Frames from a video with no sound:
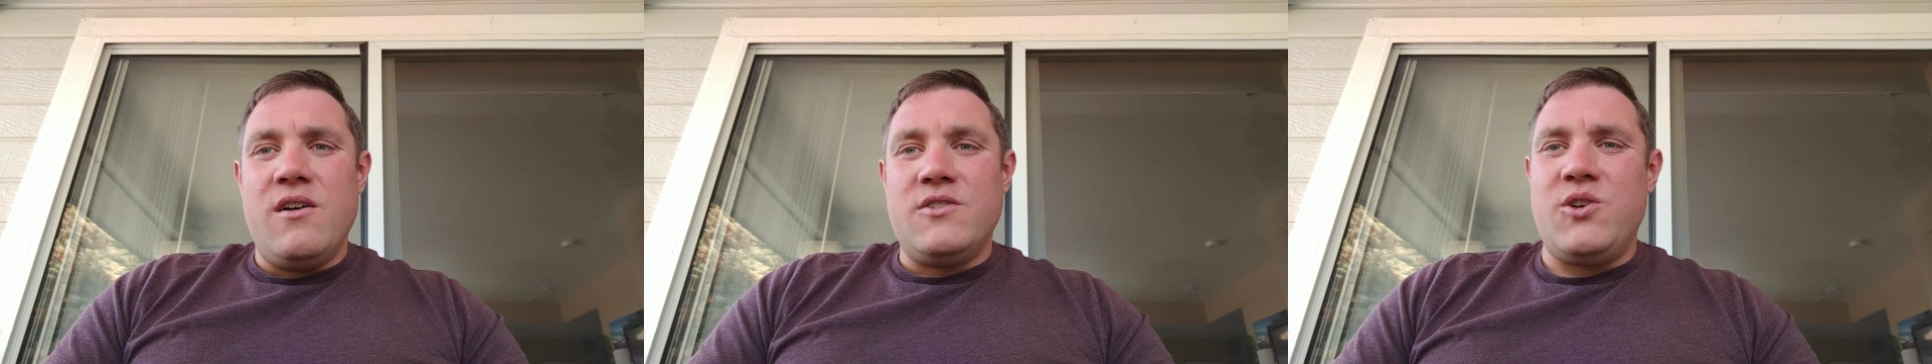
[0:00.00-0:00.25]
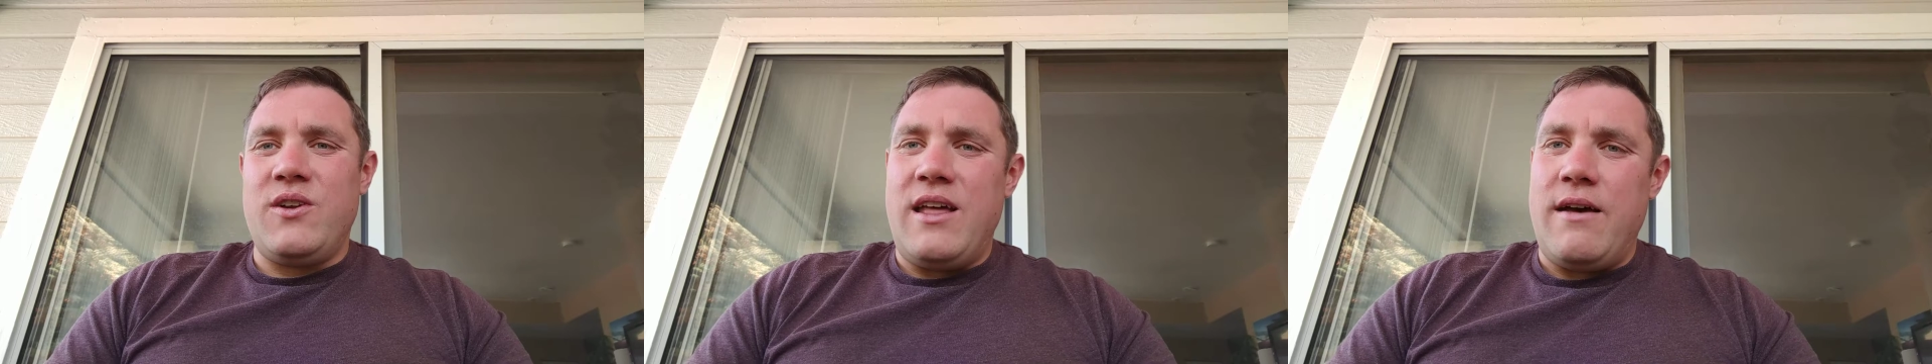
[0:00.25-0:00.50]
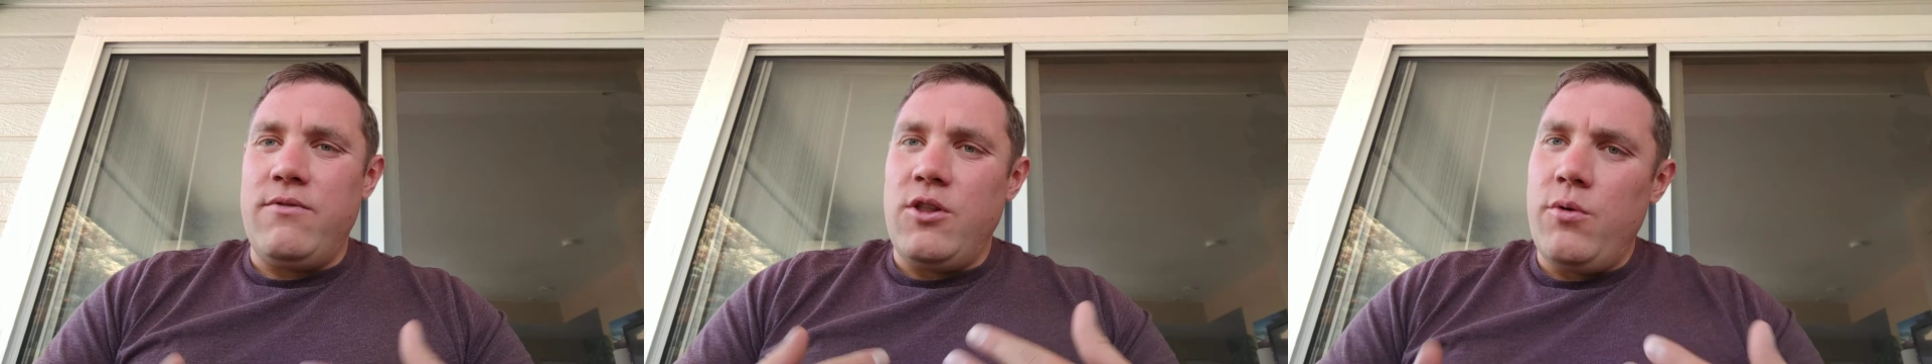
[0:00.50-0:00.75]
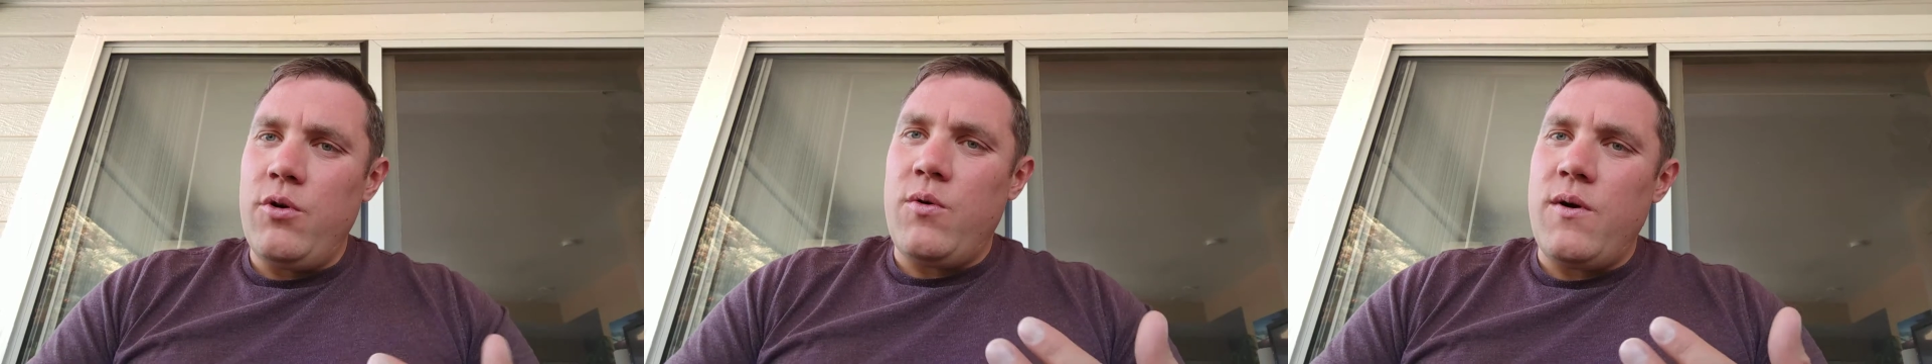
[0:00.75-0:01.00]
So you're going to have
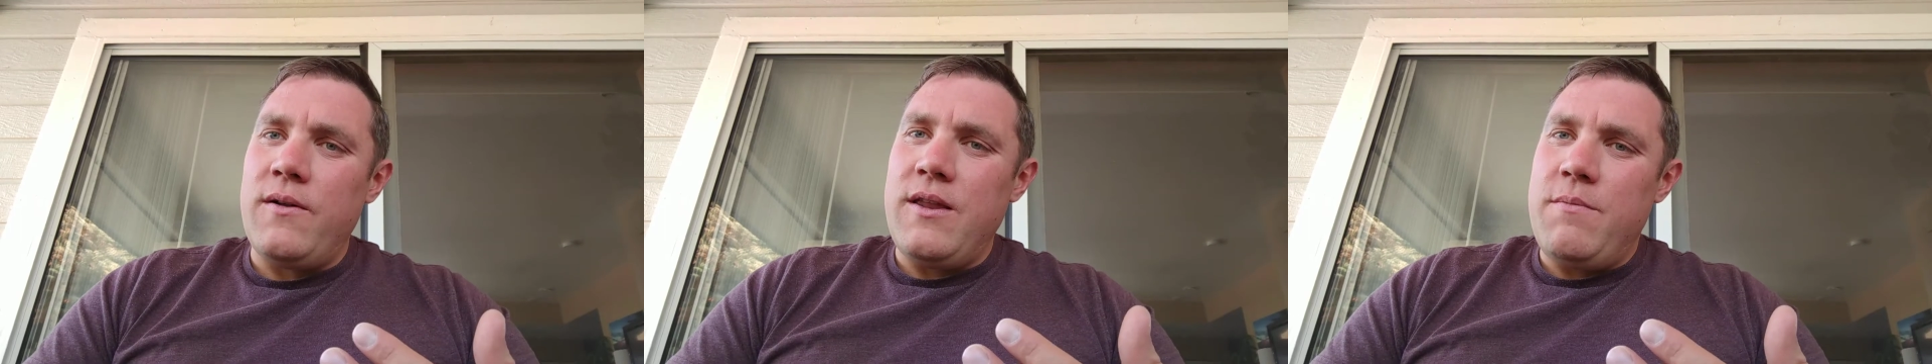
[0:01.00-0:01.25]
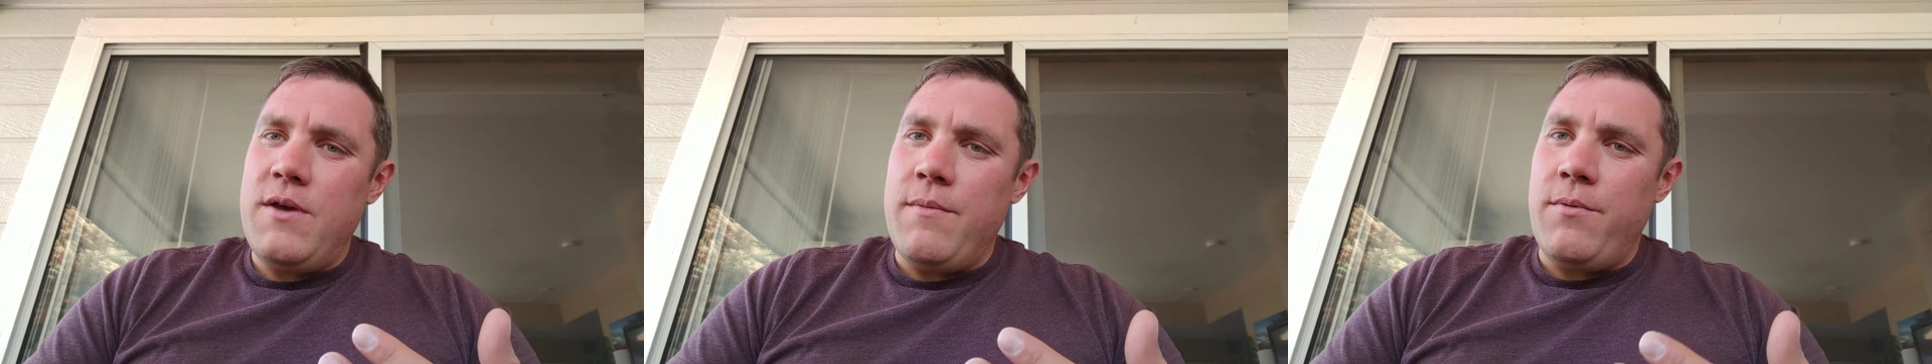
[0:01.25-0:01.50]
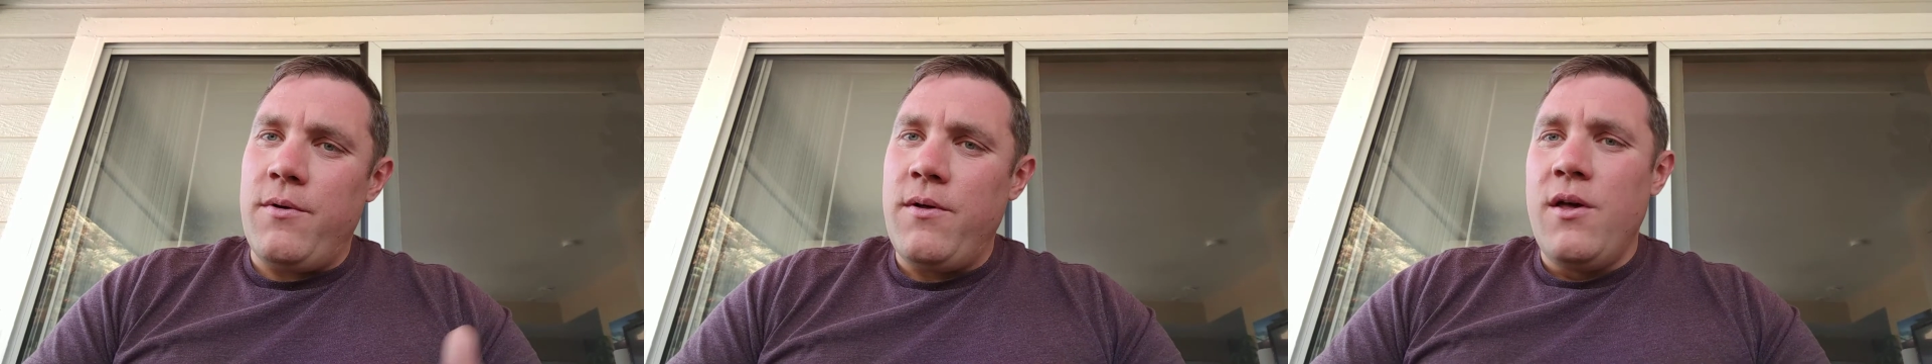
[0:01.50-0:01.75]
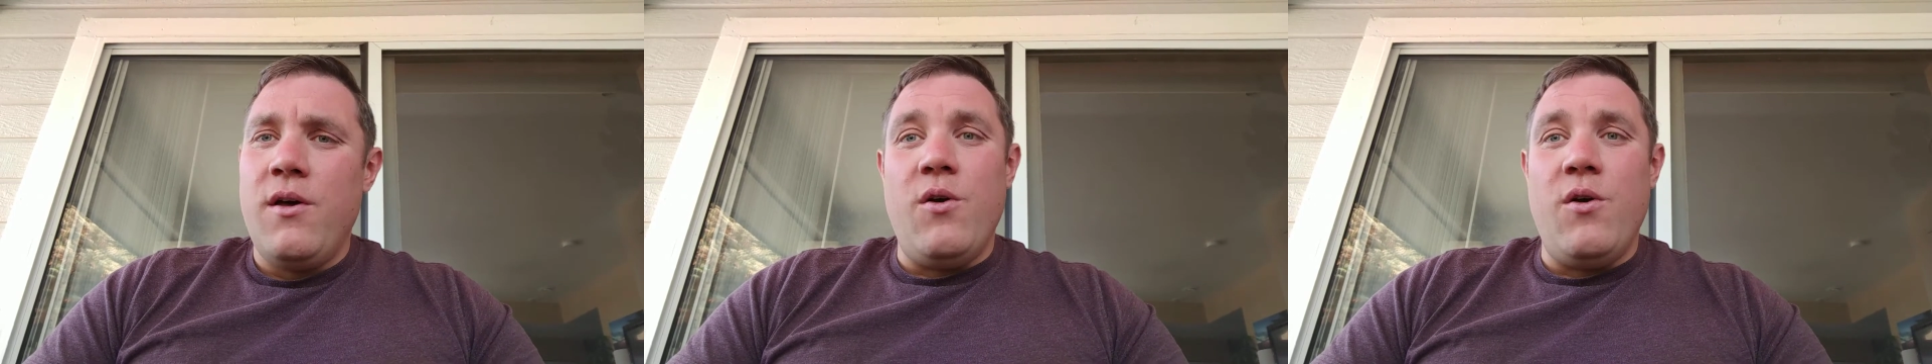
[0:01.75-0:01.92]
lower quality people